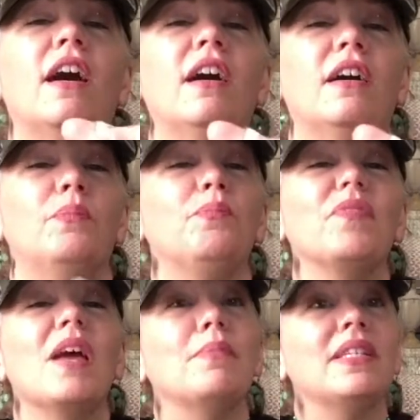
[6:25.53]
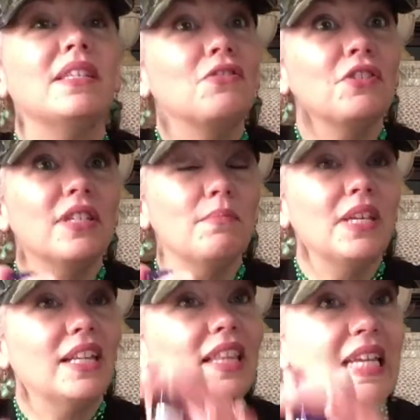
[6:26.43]
Um, my sister sent
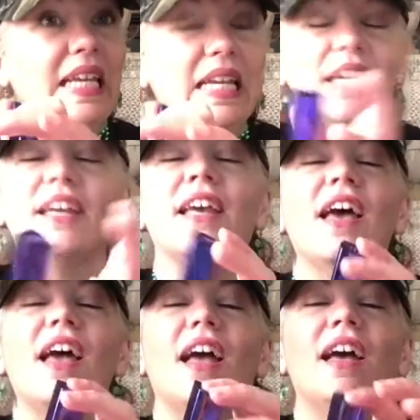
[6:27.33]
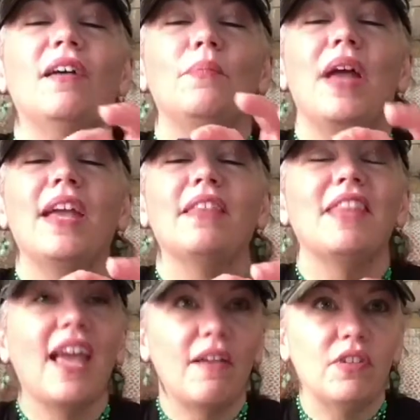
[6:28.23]
me a link um, and
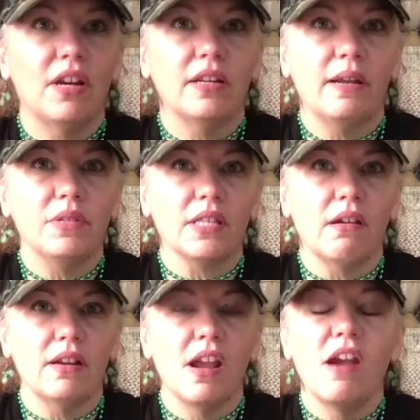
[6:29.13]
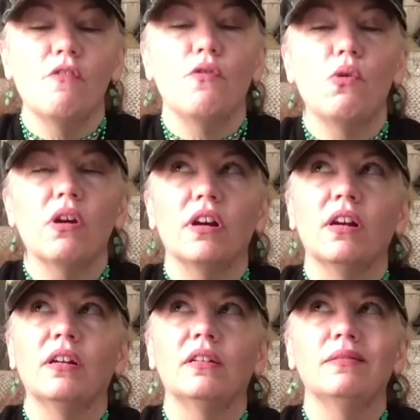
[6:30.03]
they have it on Amazon for,
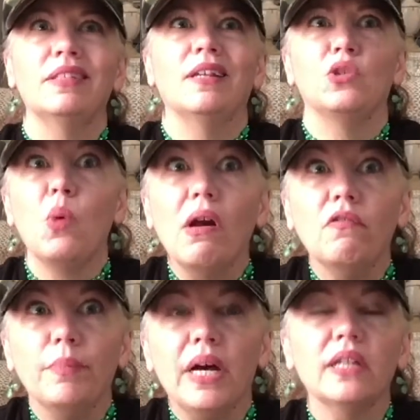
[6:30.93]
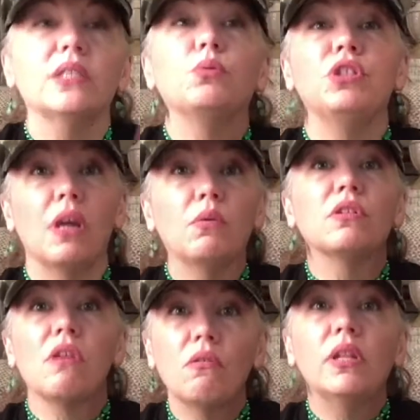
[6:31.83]
I was like 12 bucks, which I will
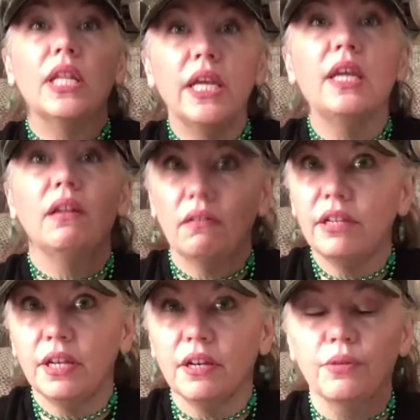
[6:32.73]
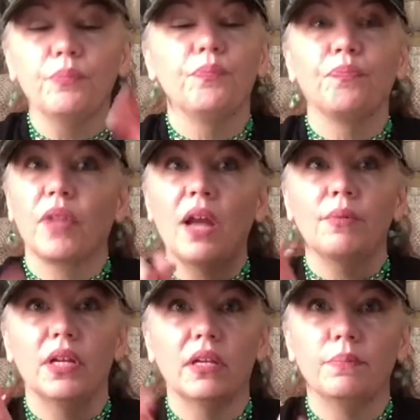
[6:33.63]
totally, you know, I'm
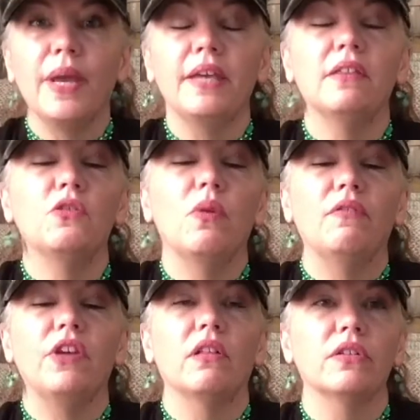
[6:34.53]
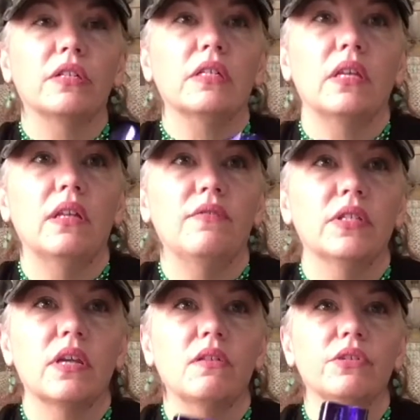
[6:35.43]
going to pay the $12 because I love
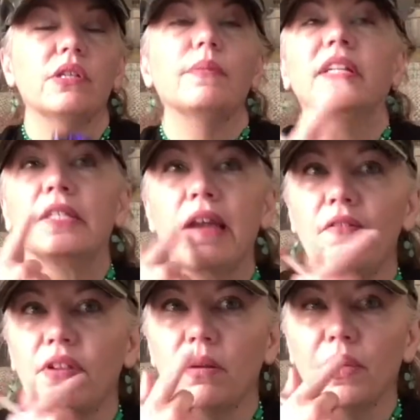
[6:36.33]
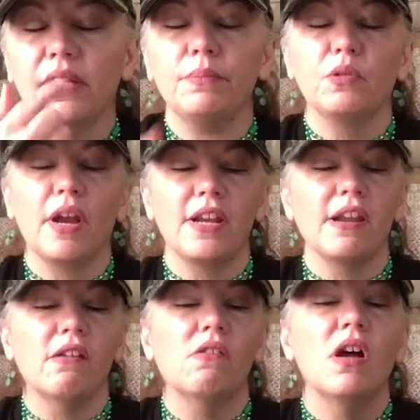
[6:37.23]
this color so much. I have it on my lips right
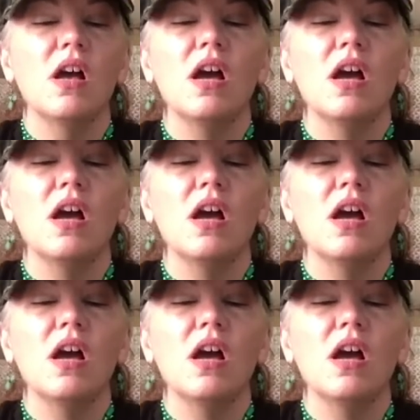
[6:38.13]
now.